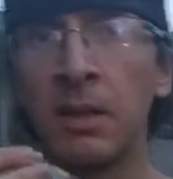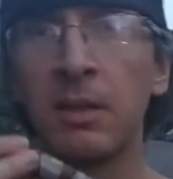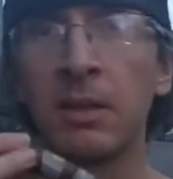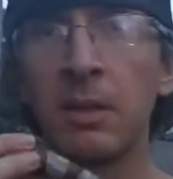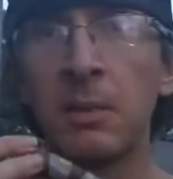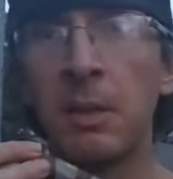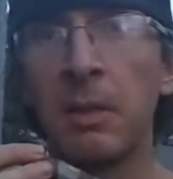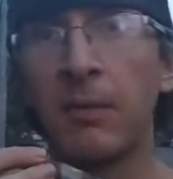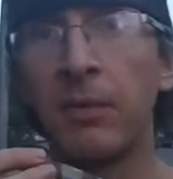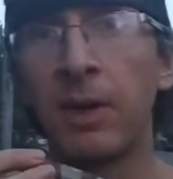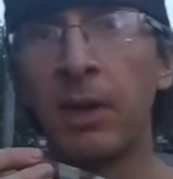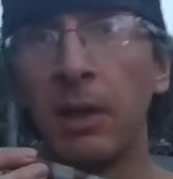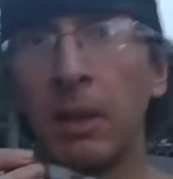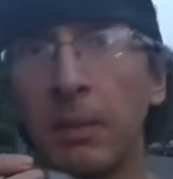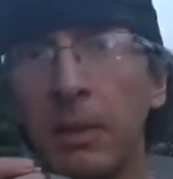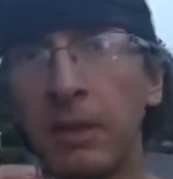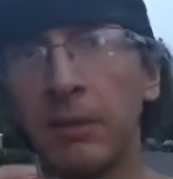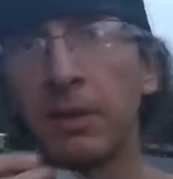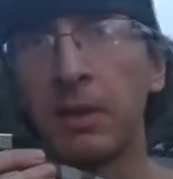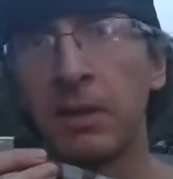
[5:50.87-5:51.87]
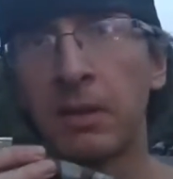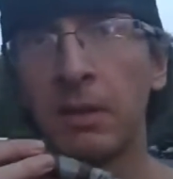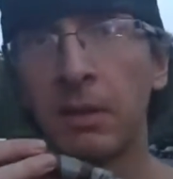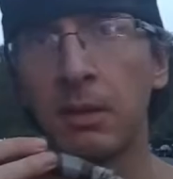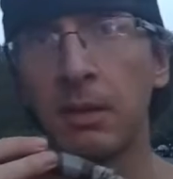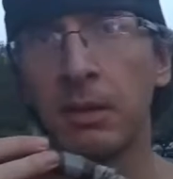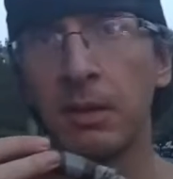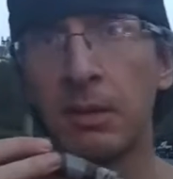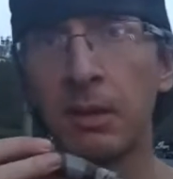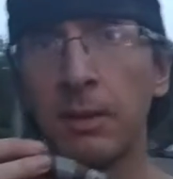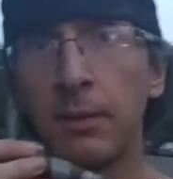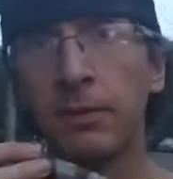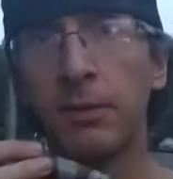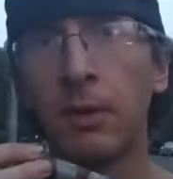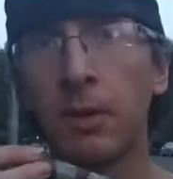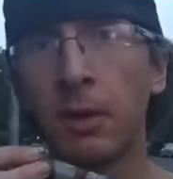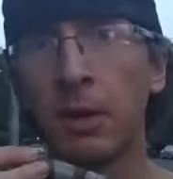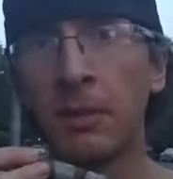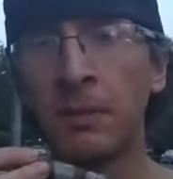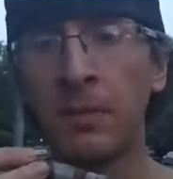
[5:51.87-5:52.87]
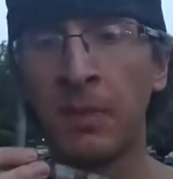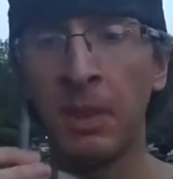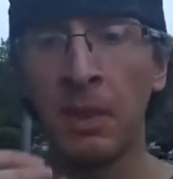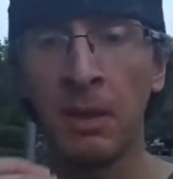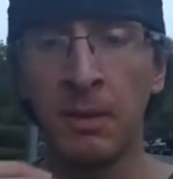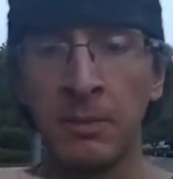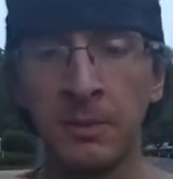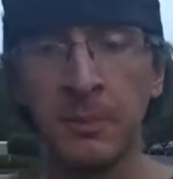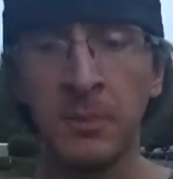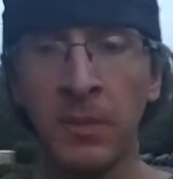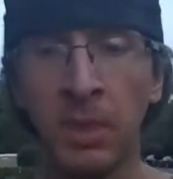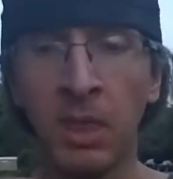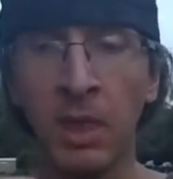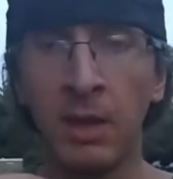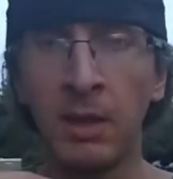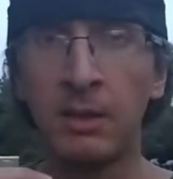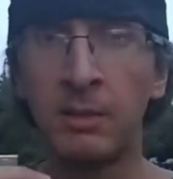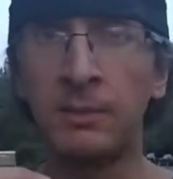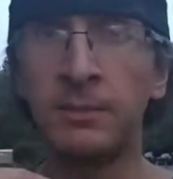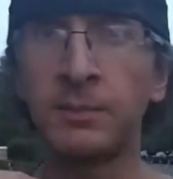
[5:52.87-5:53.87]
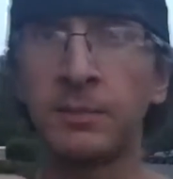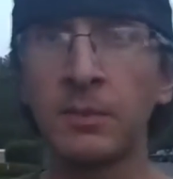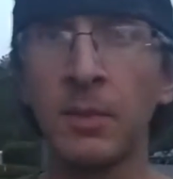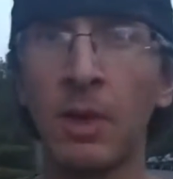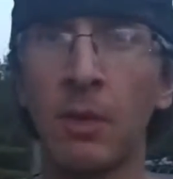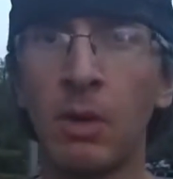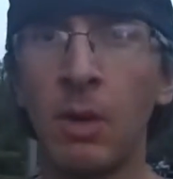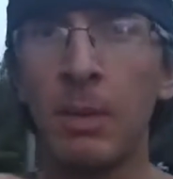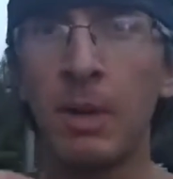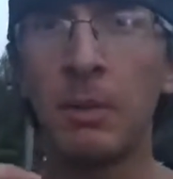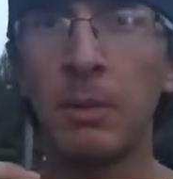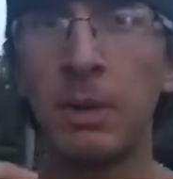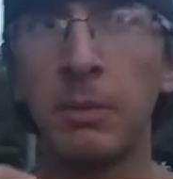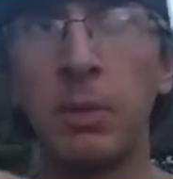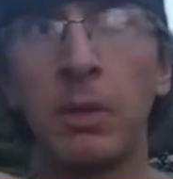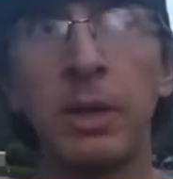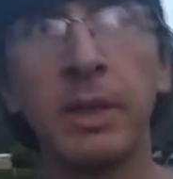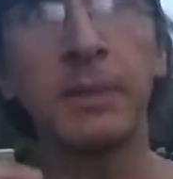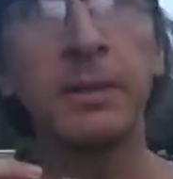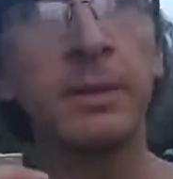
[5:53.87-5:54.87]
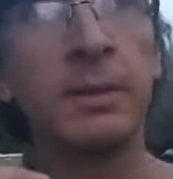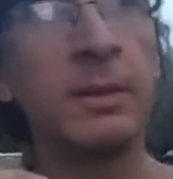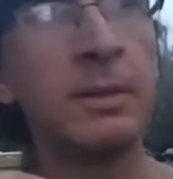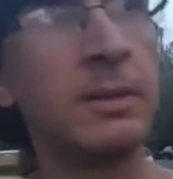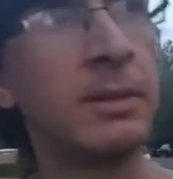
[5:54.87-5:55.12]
this is going to be my final update for the cigar so far. Right about the midpoint.